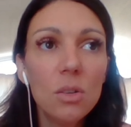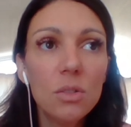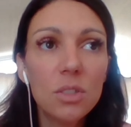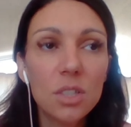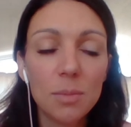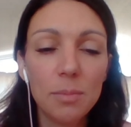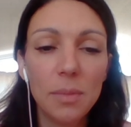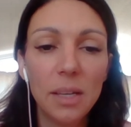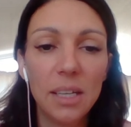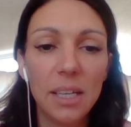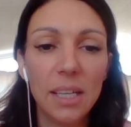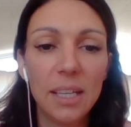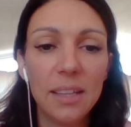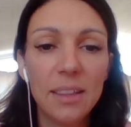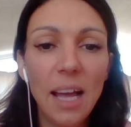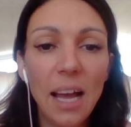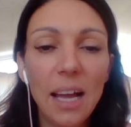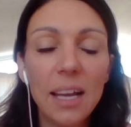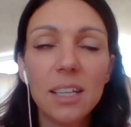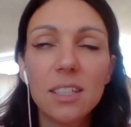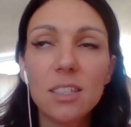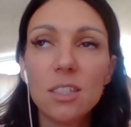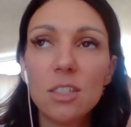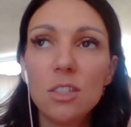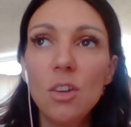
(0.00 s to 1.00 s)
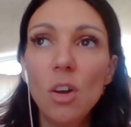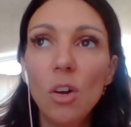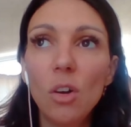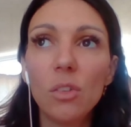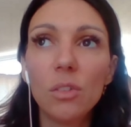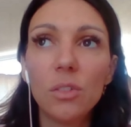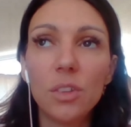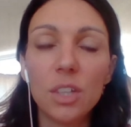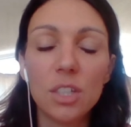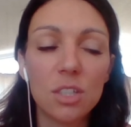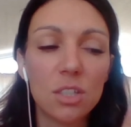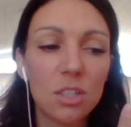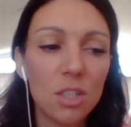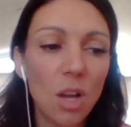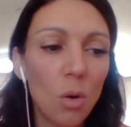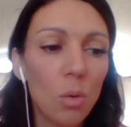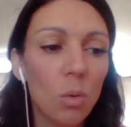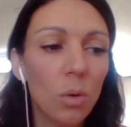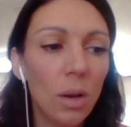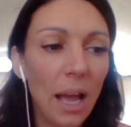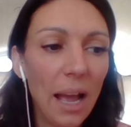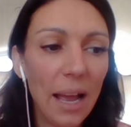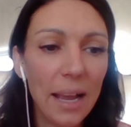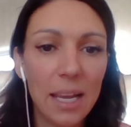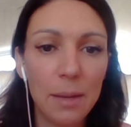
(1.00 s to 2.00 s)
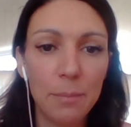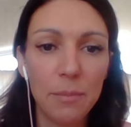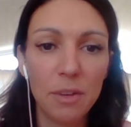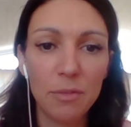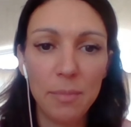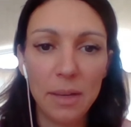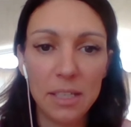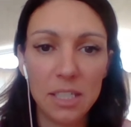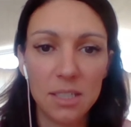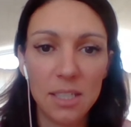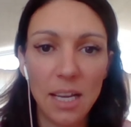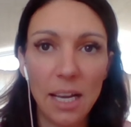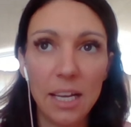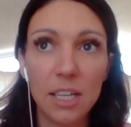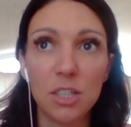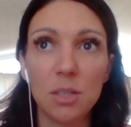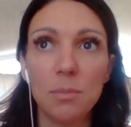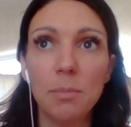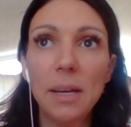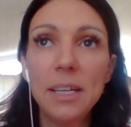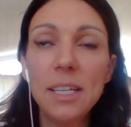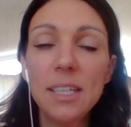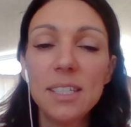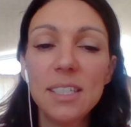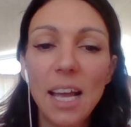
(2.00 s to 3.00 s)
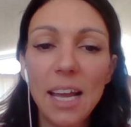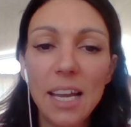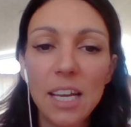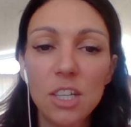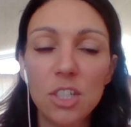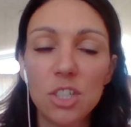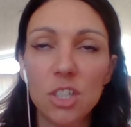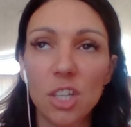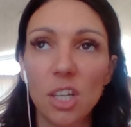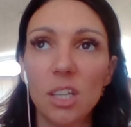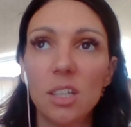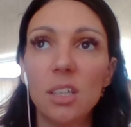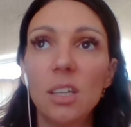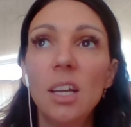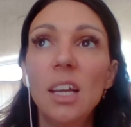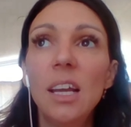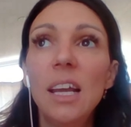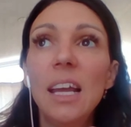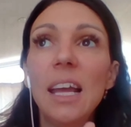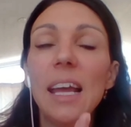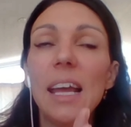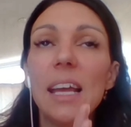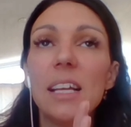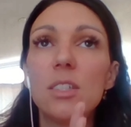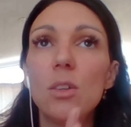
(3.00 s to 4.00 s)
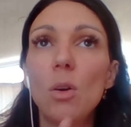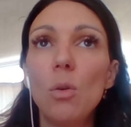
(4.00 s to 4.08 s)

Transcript: ultimately that is not the sole aim of meditation meditation